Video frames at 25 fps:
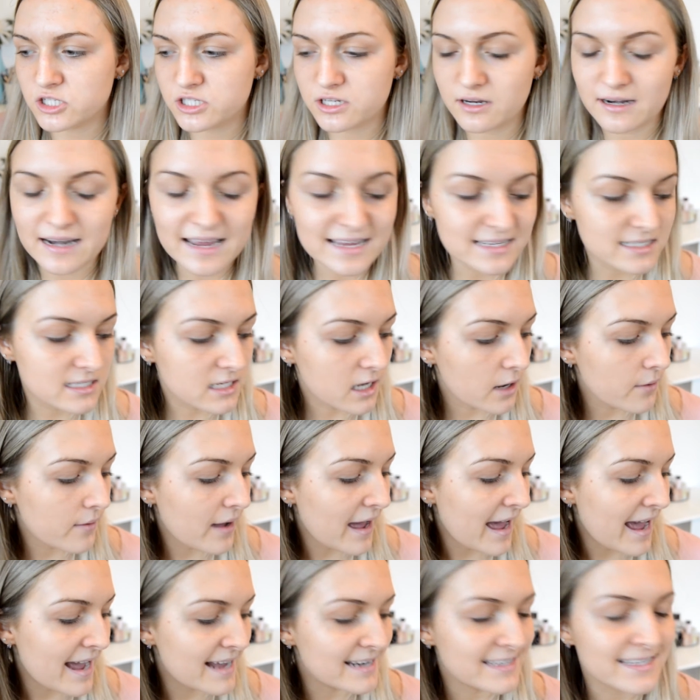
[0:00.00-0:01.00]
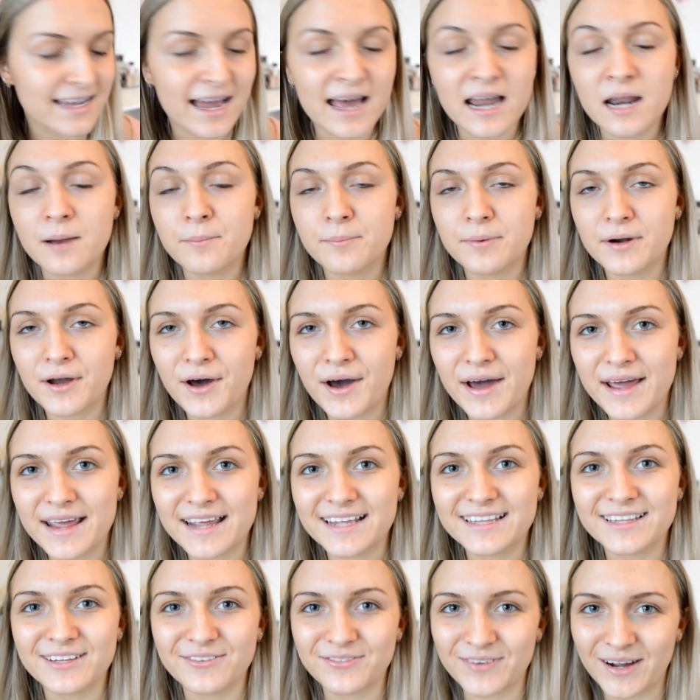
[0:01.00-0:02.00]
So let's go ahead and apply
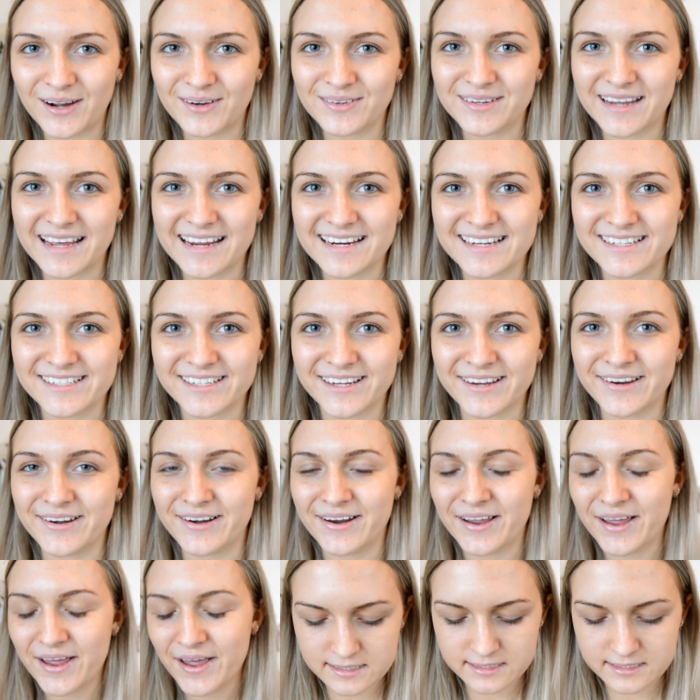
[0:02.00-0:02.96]
the foundation.